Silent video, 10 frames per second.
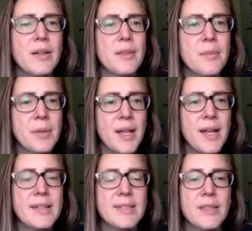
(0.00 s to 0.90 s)
the
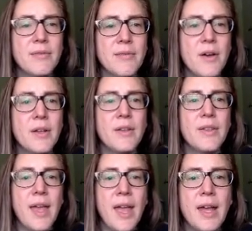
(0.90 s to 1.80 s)
plants, and the fauna,
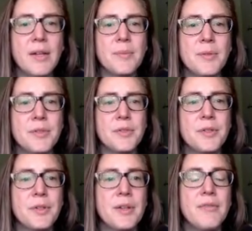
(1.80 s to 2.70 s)
the animals, you're
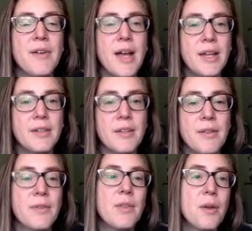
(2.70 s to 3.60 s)
going to find on either the